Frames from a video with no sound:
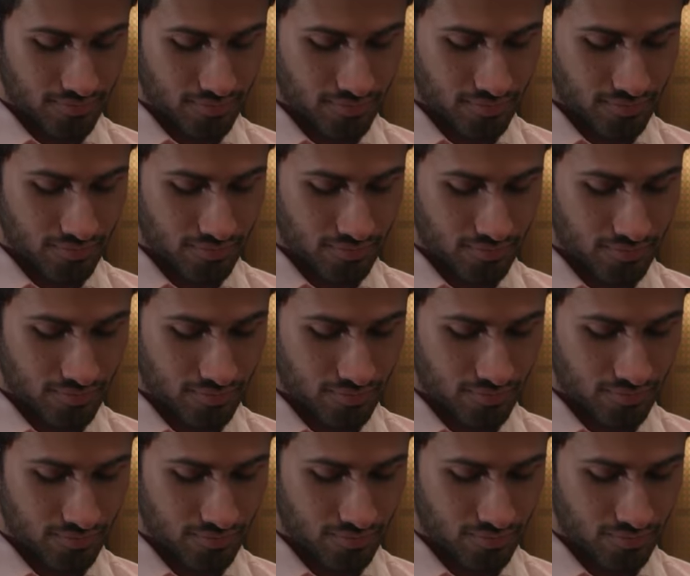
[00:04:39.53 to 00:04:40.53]

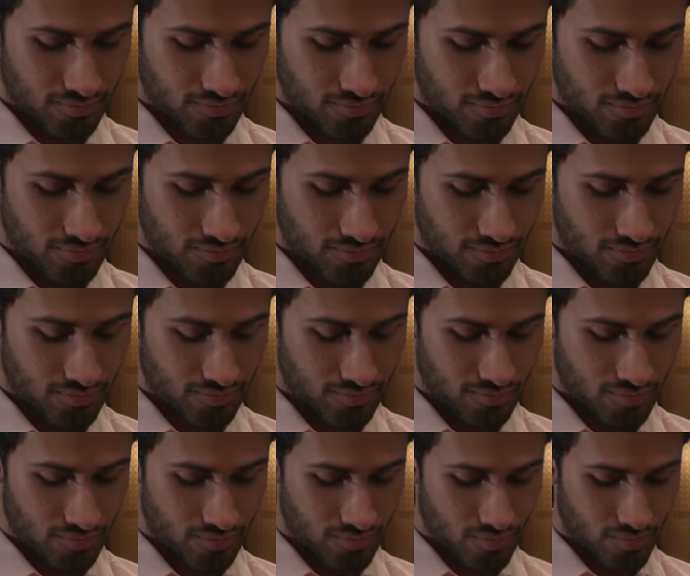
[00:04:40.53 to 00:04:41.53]

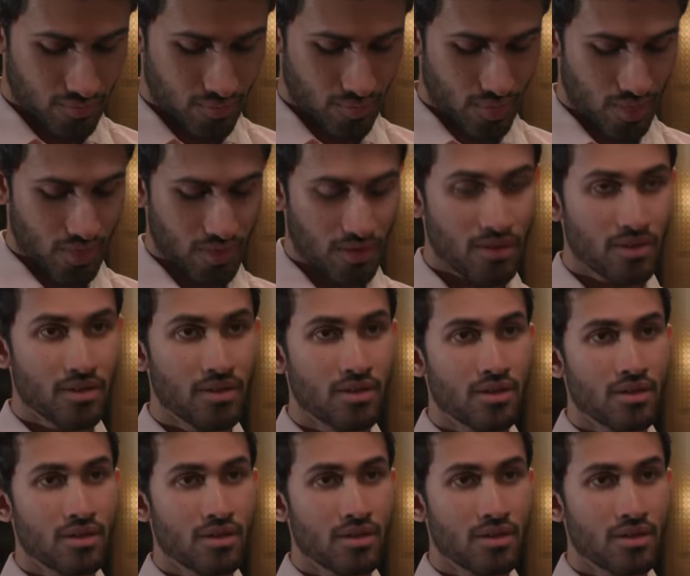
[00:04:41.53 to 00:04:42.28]
(silence)